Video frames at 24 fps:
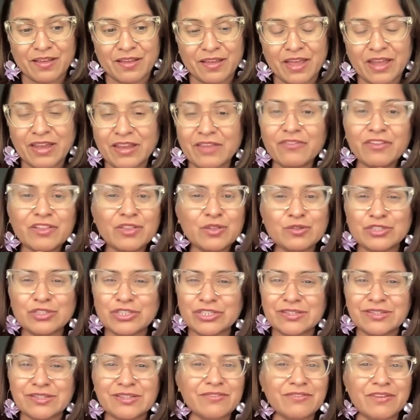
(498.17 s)
And even though she
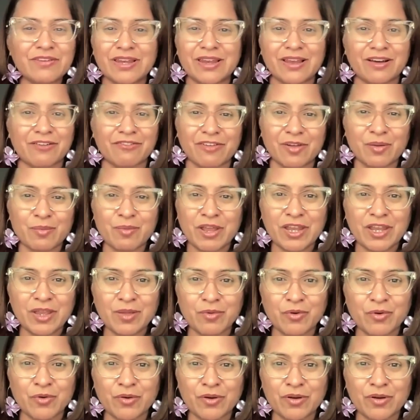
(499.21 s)
didn't even love him
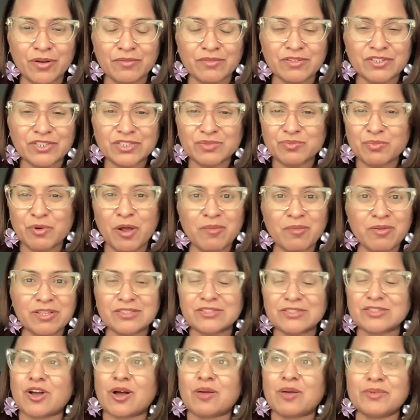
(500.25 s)
anymore, she probably
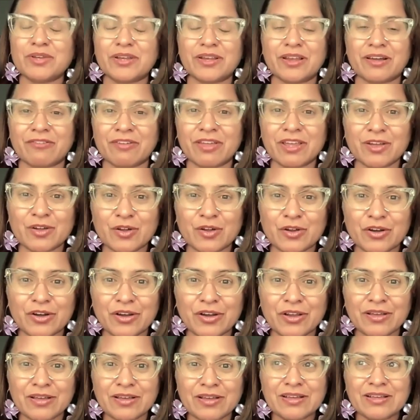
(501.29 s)
stopped loving
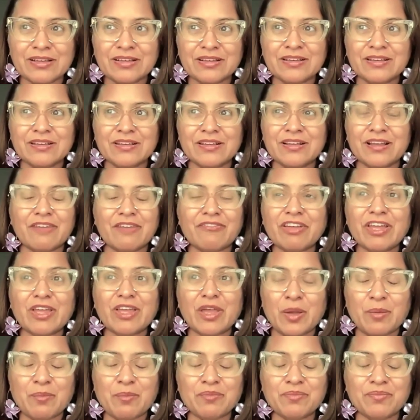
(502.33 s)

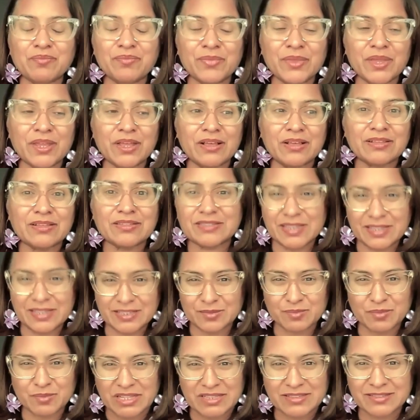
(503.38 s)
him
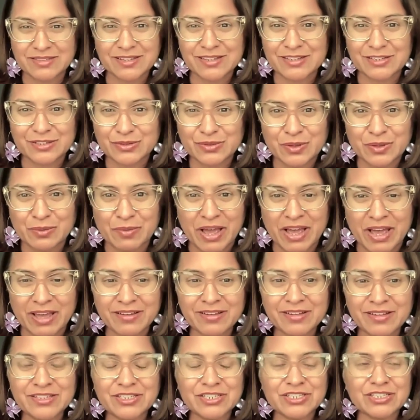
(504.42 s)
6 months into the
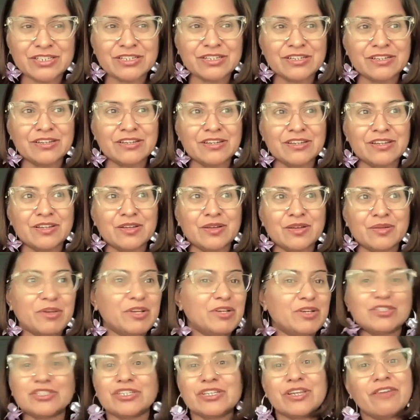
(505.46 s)
marriage
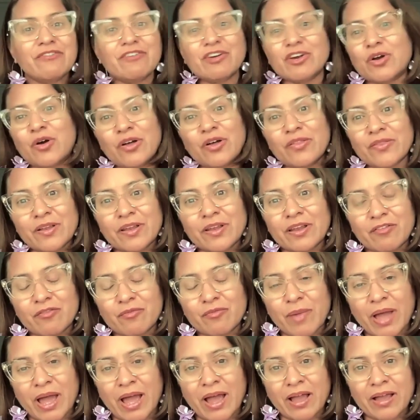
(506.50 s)
because she never got the love
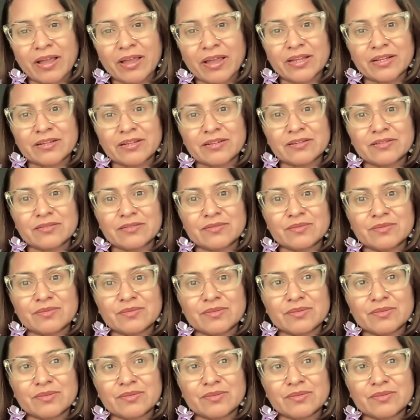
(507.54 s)
back and